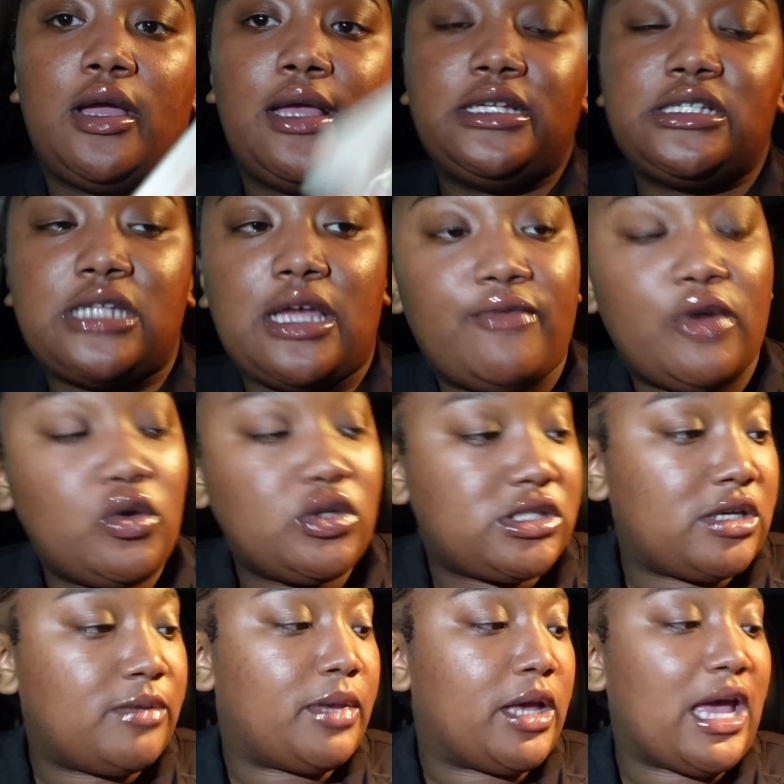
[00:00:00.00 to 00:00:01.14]
it's not
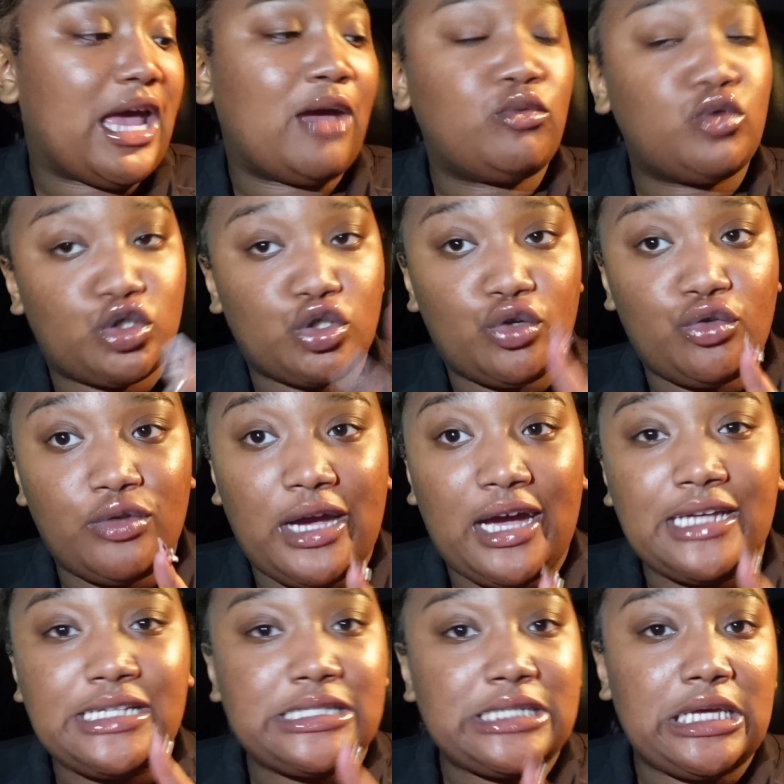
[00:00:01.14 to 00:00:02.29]
focusing, but I will show you
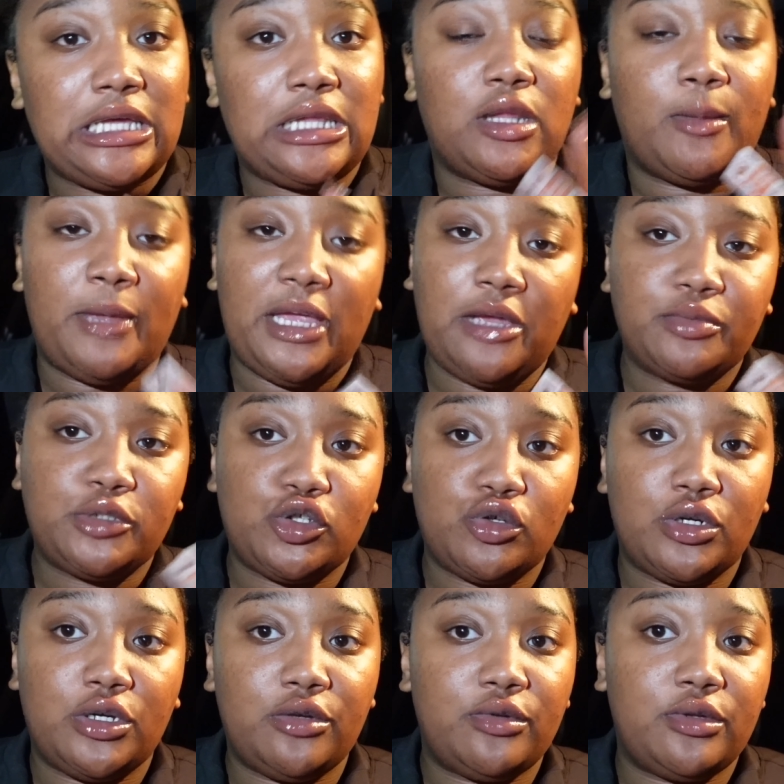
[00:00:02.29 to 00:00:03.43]
guys in the makeup
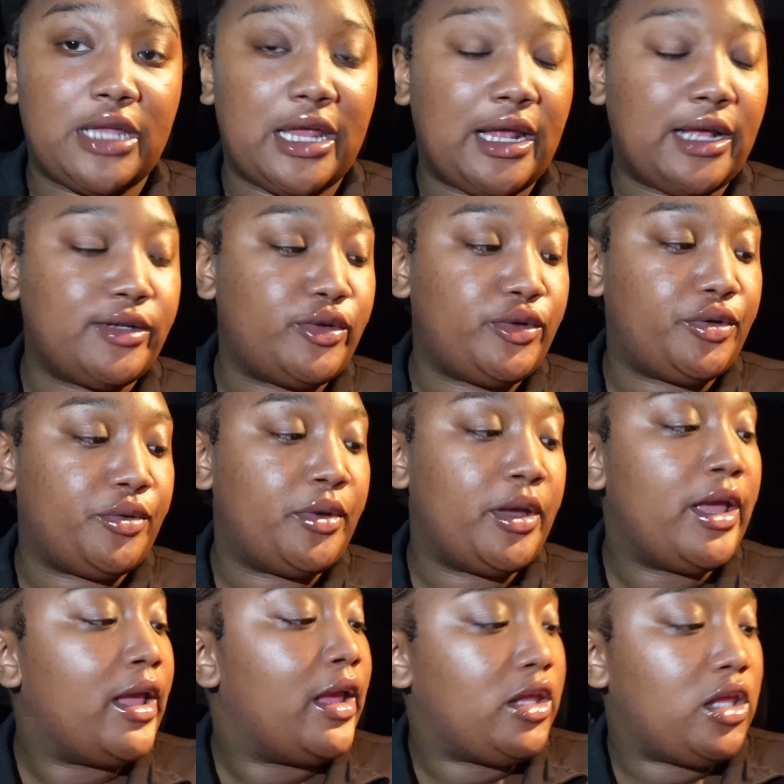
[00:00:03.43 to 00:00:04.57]
tutorial that I do.
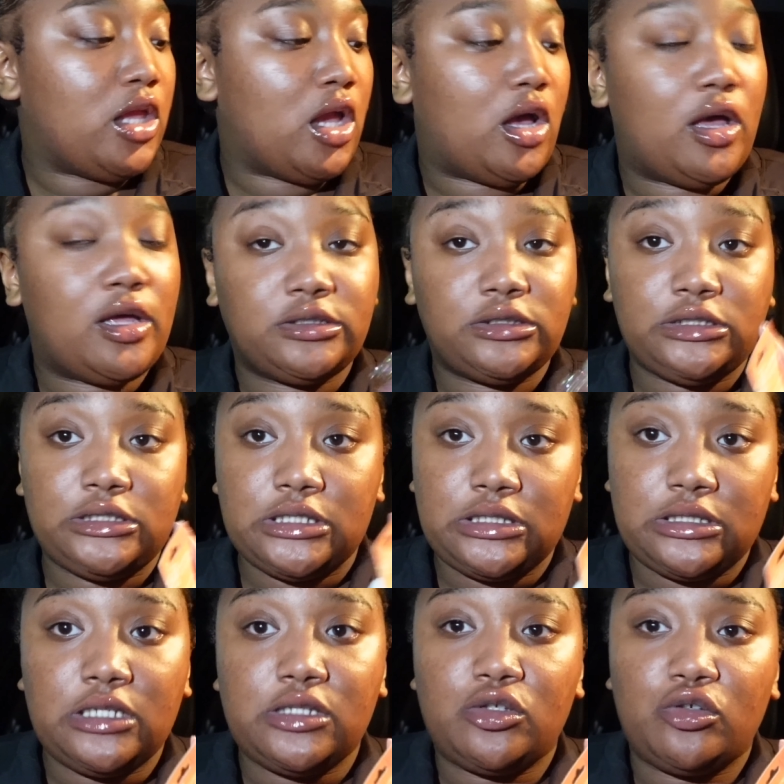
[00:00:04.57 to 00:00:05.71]
Y'all need to
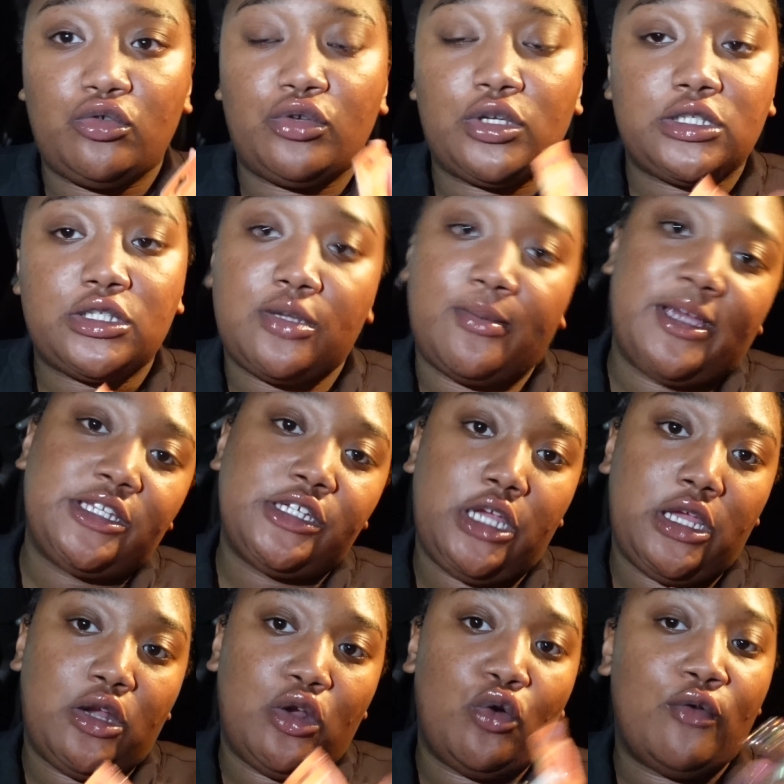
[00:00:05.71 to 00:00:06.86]
stay tuned to my
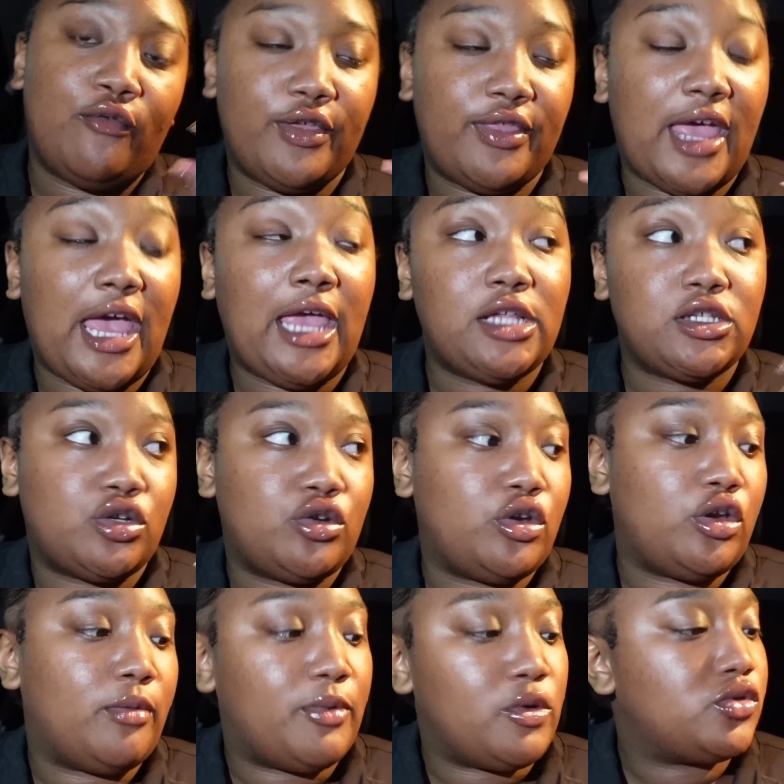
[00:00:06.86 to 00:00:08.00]
channel for that and turn on
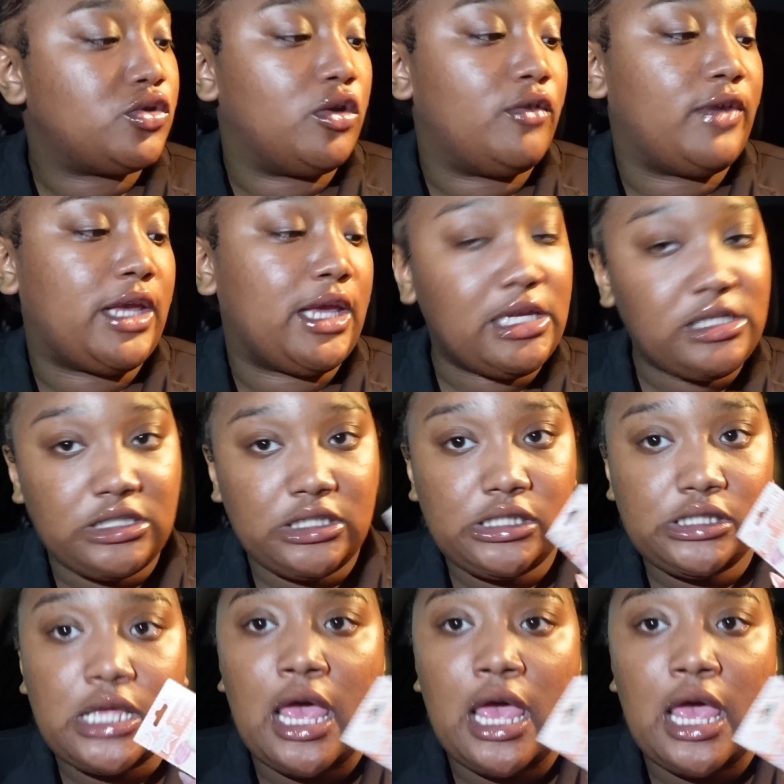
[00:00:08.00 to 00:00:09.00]
your post notifications